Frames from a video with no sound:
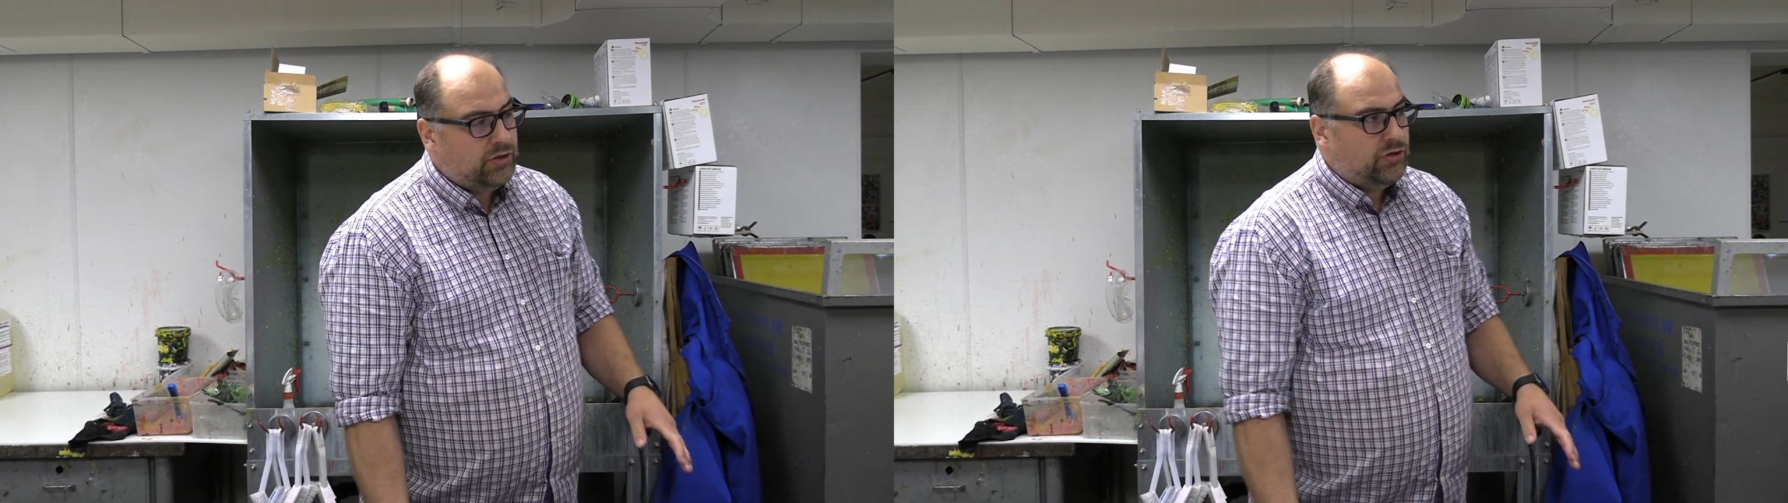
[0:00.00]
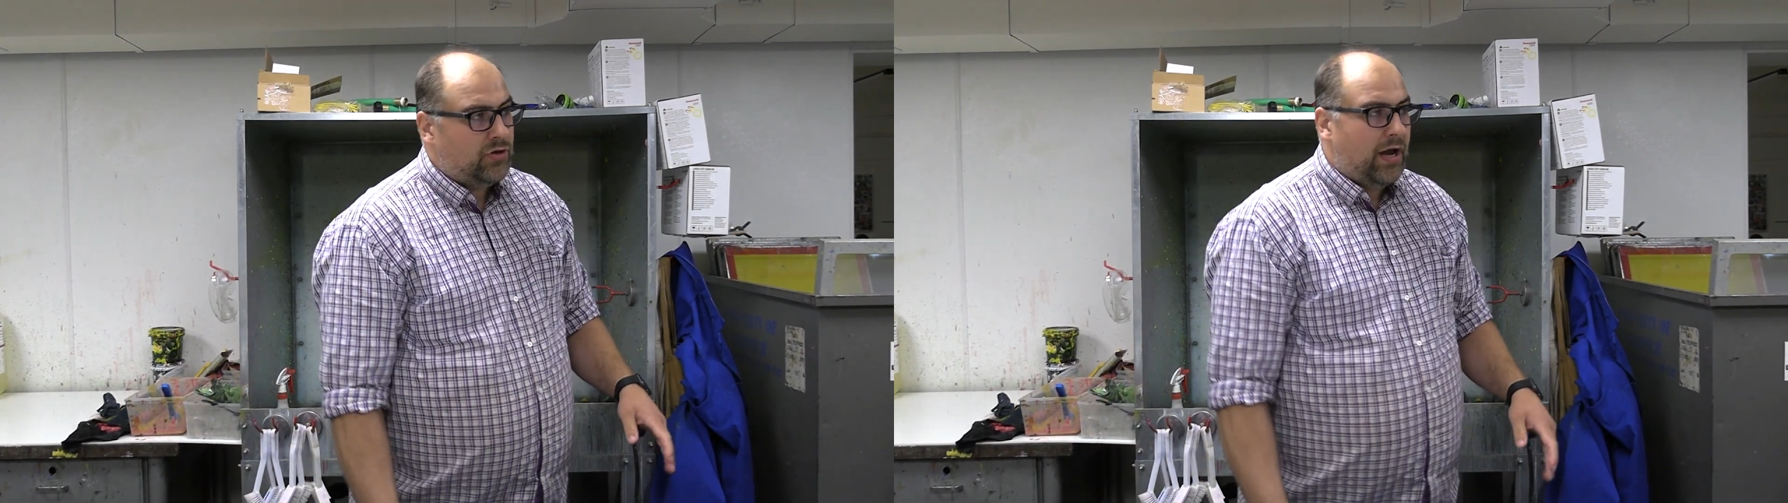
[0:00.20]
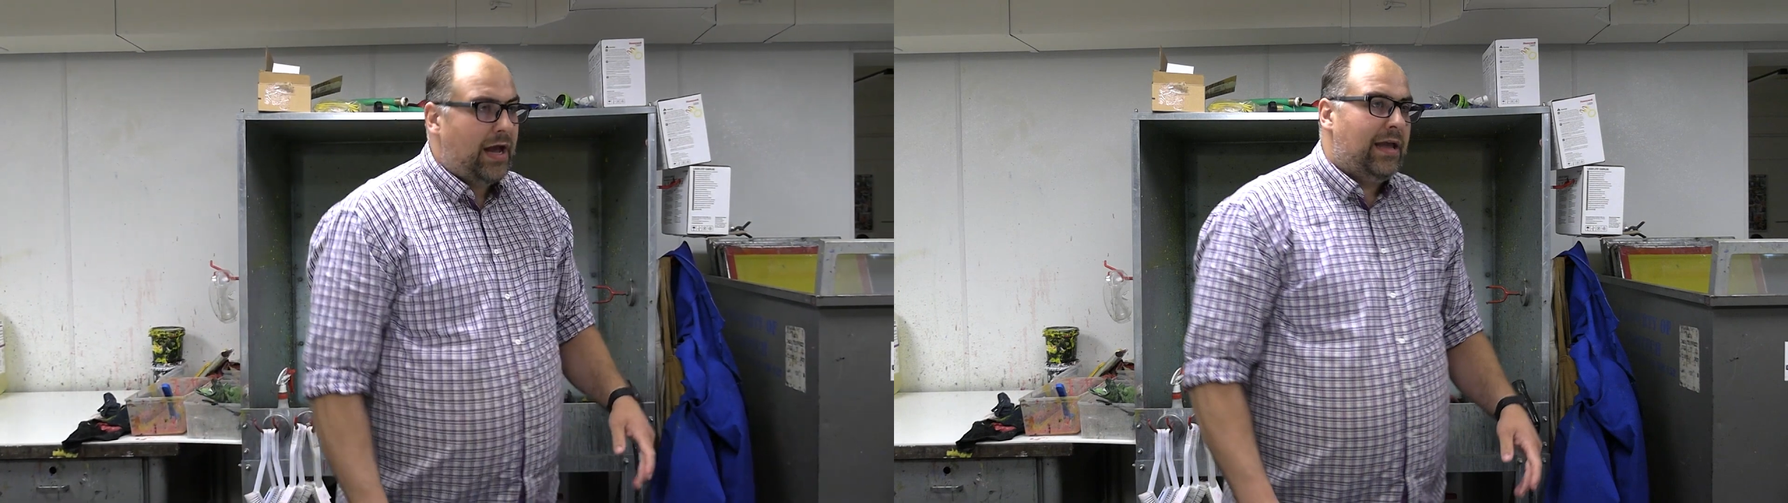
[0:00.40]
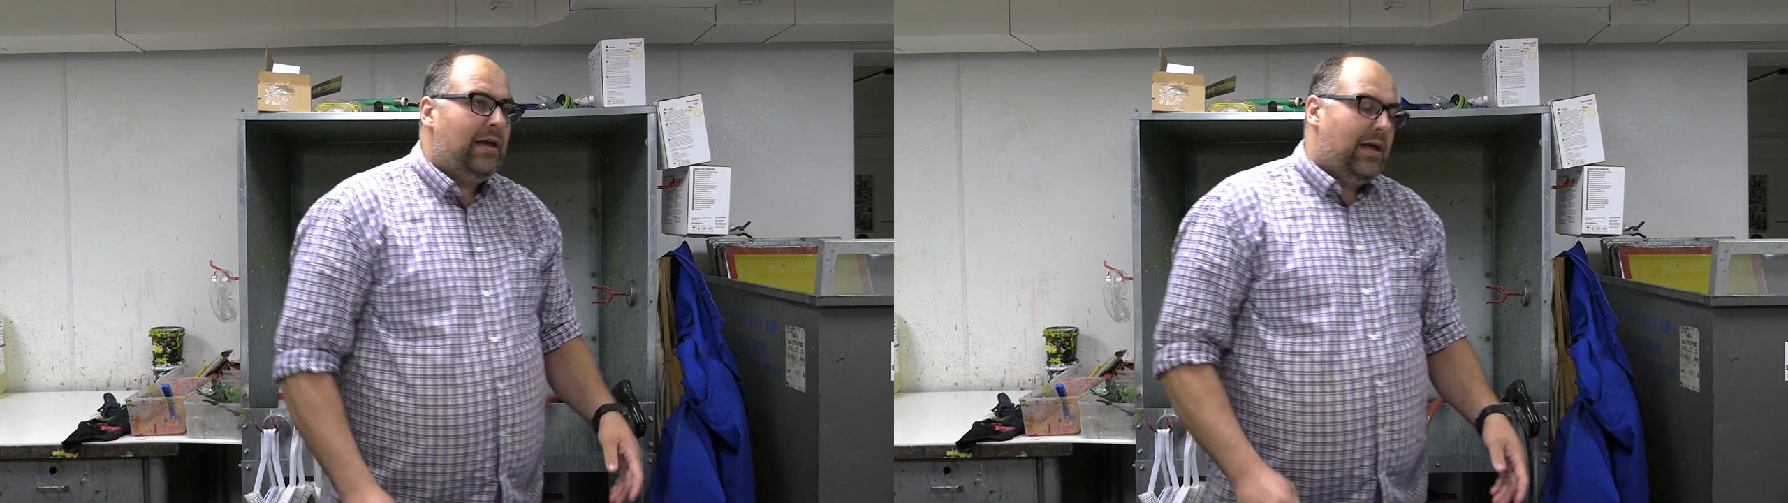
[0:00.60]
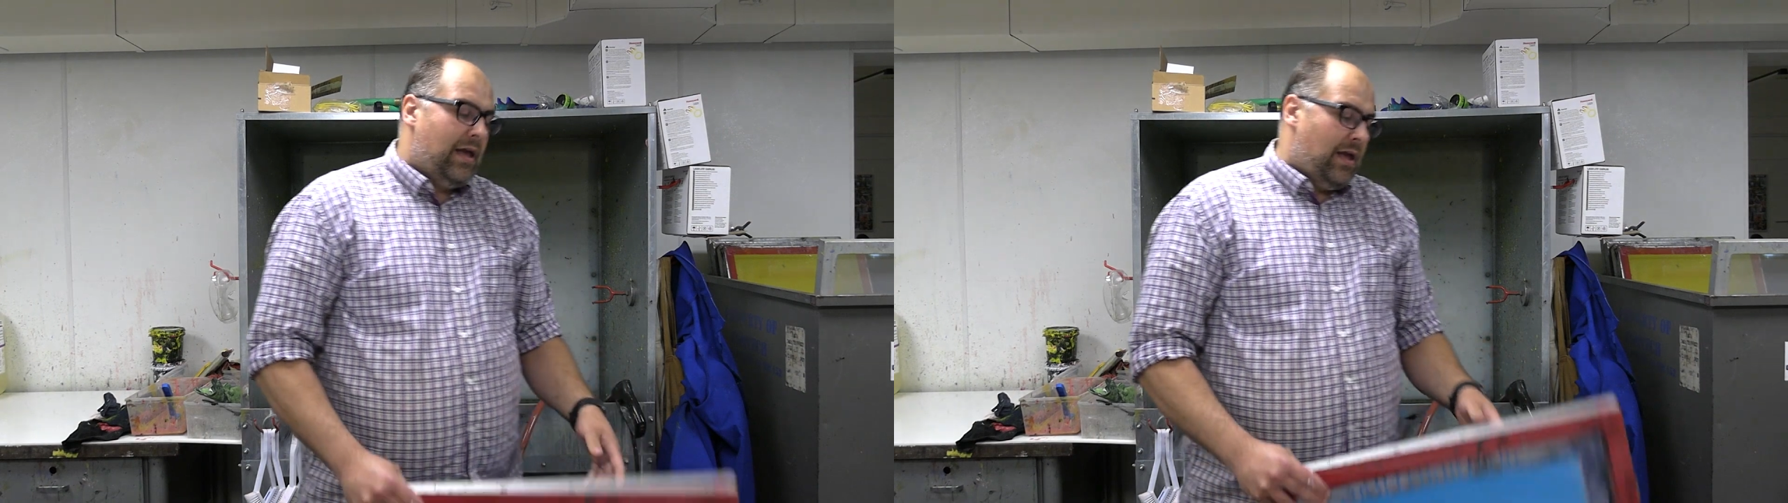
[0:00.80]
to dry.
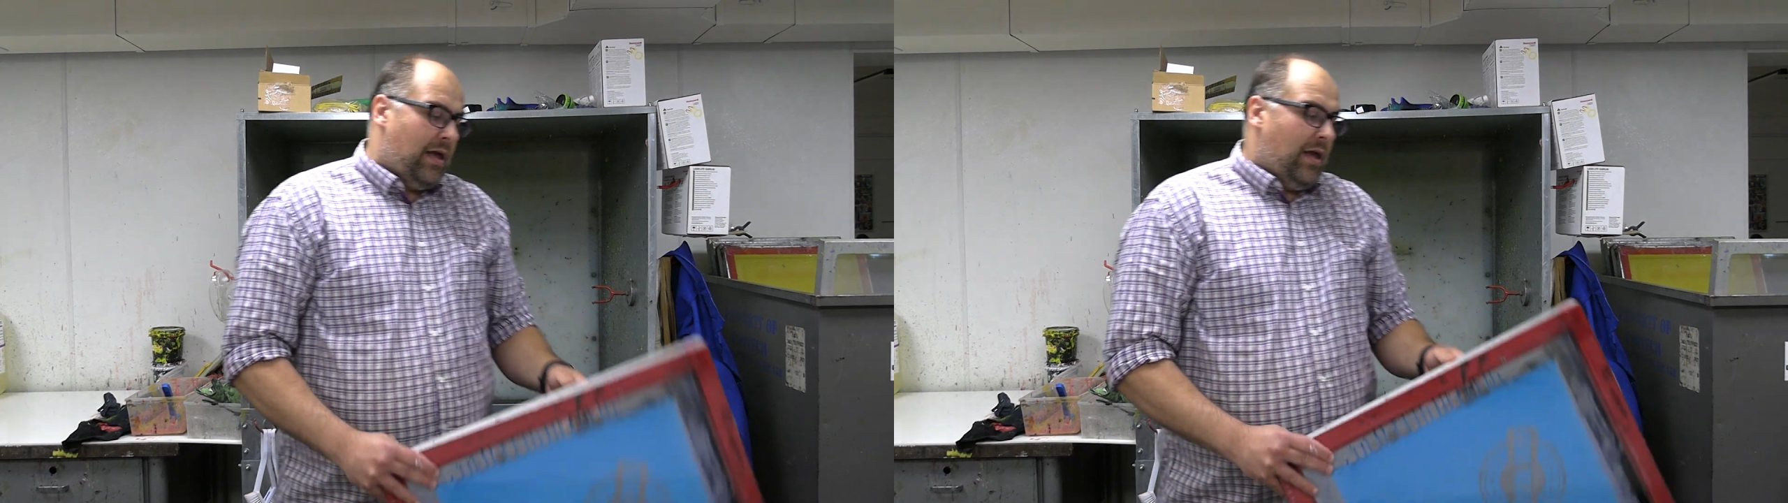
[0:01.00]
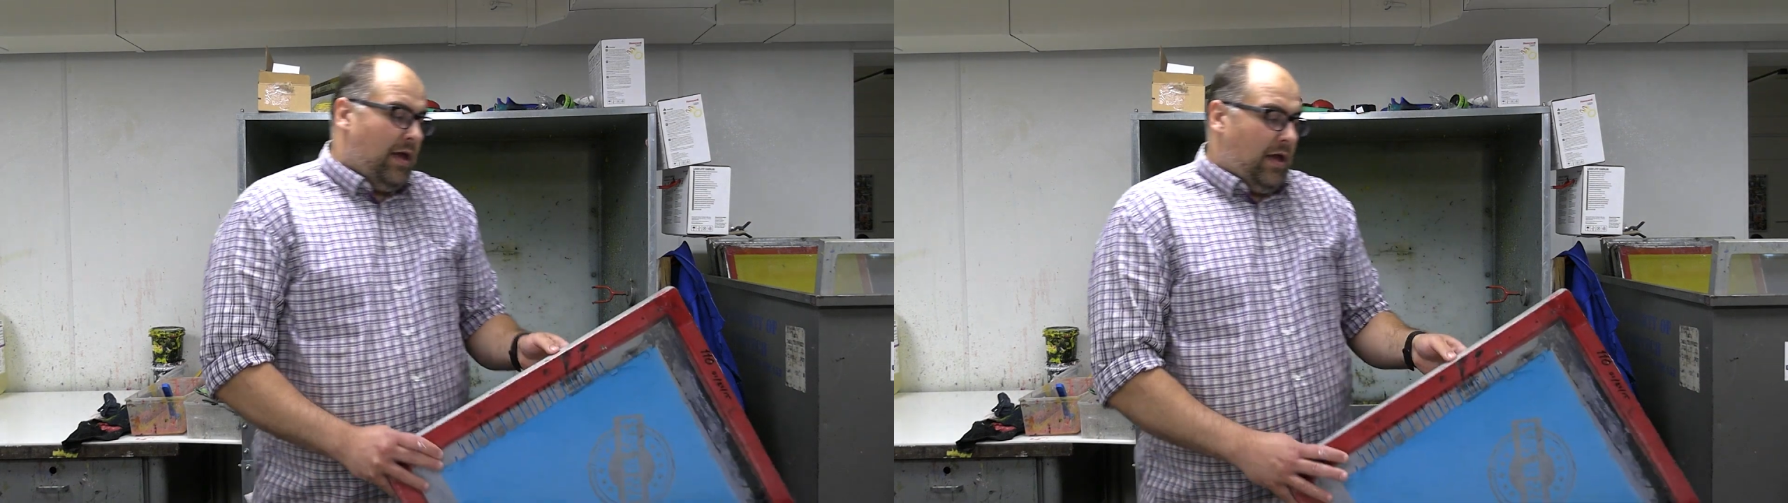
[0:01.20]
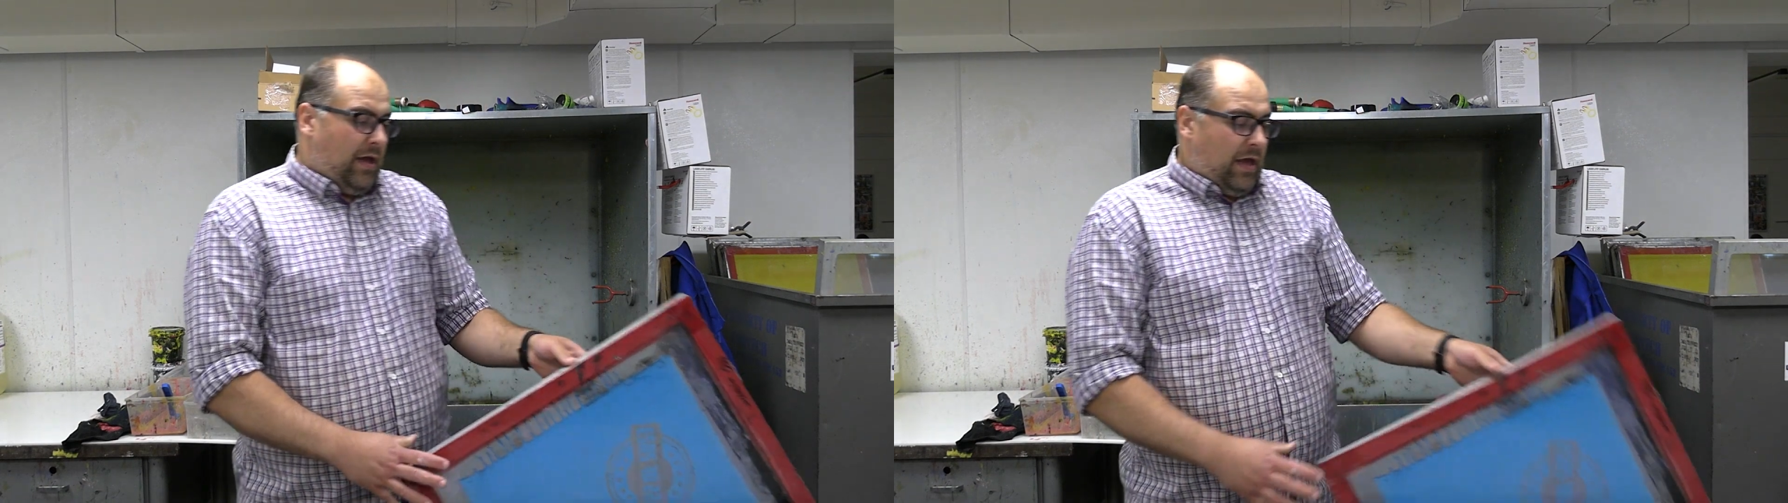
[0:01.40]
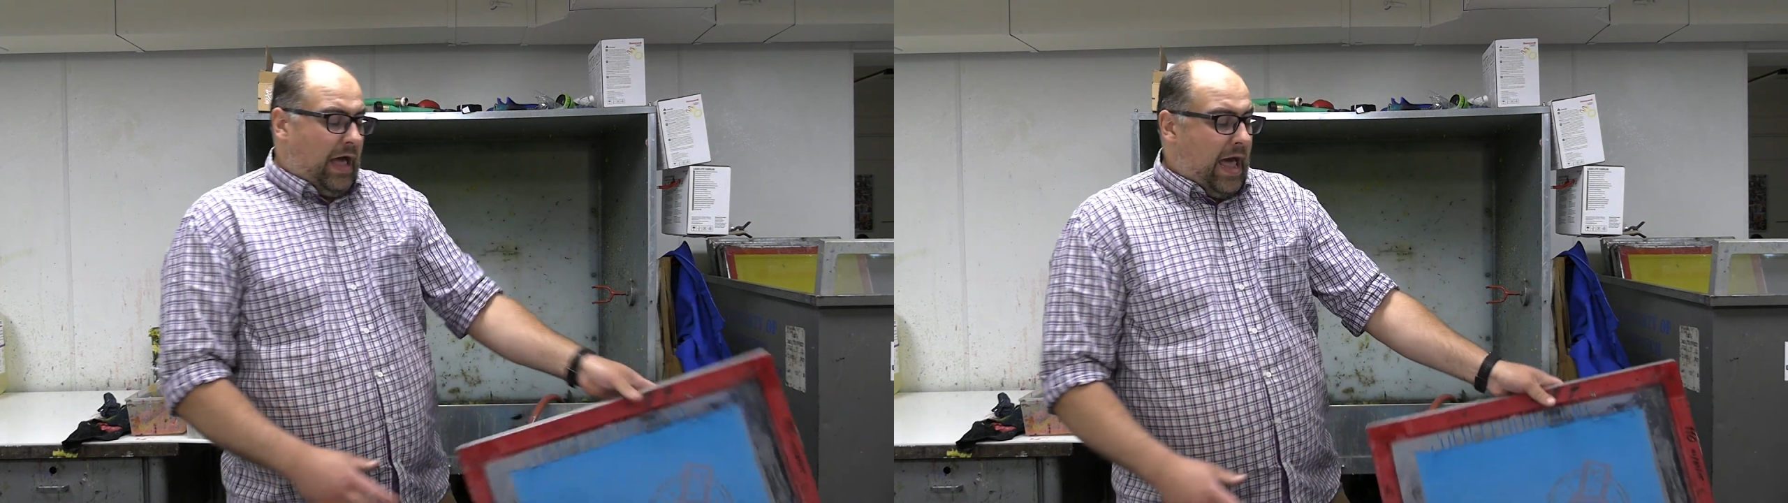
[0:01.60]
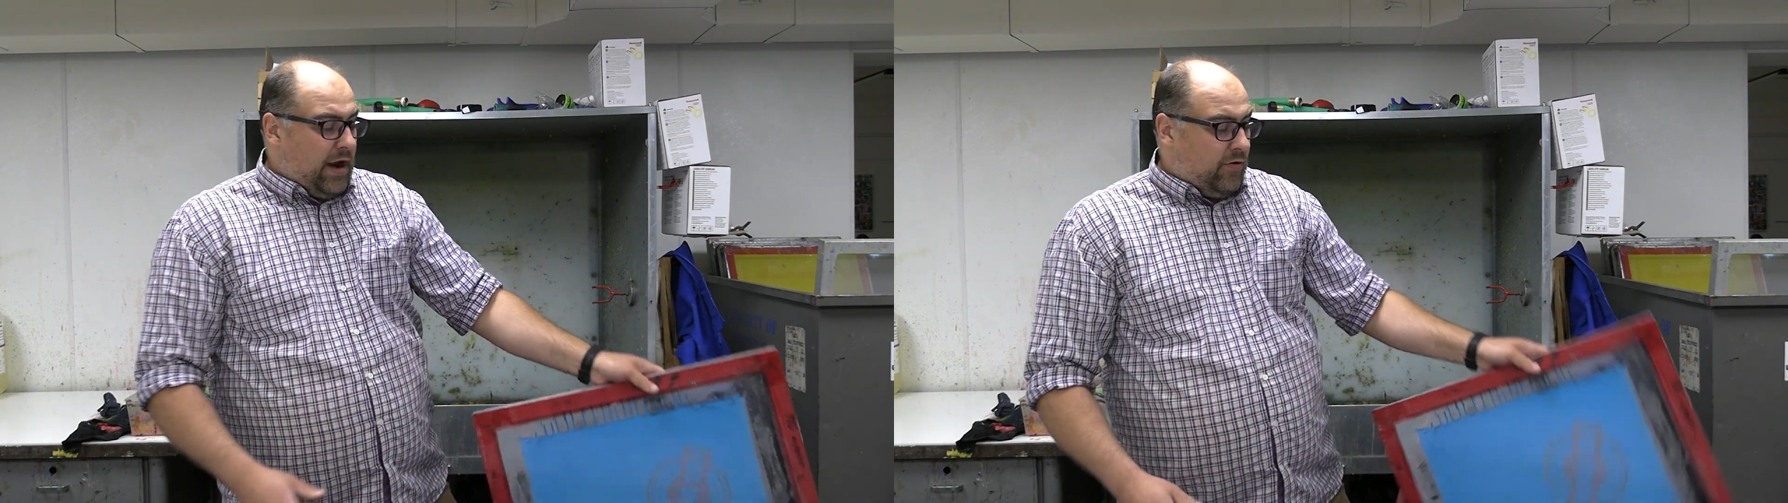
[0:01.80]

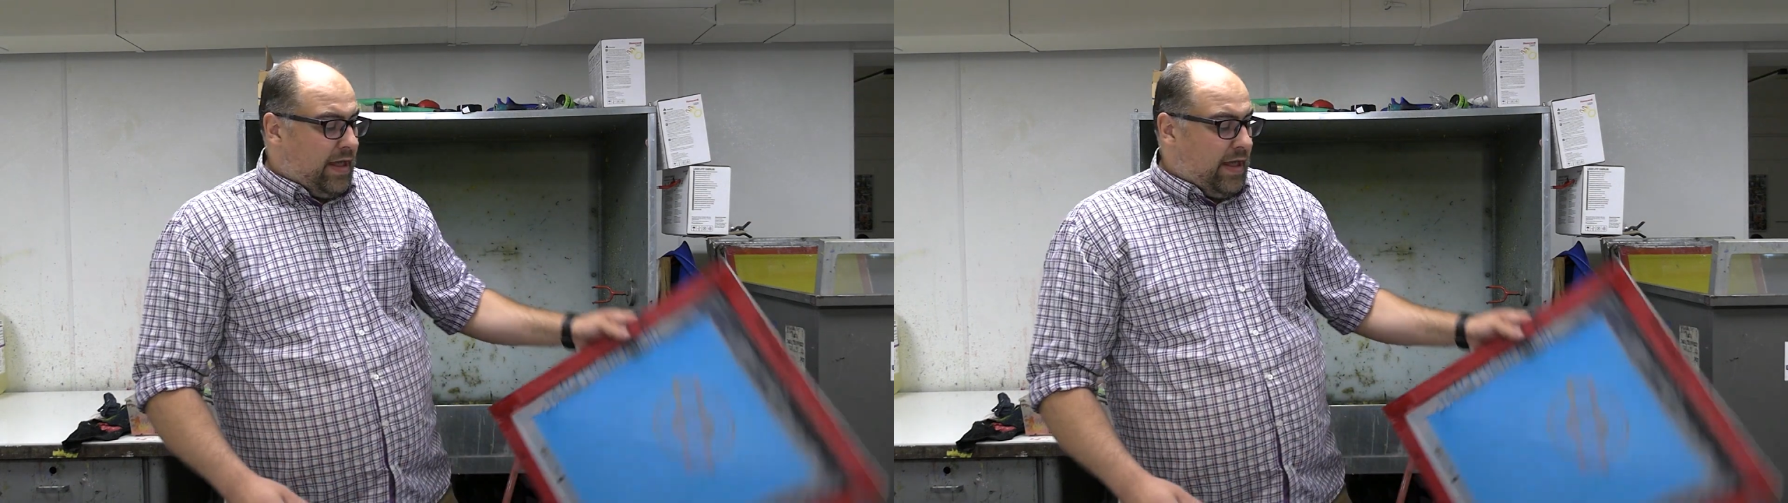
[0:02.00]
I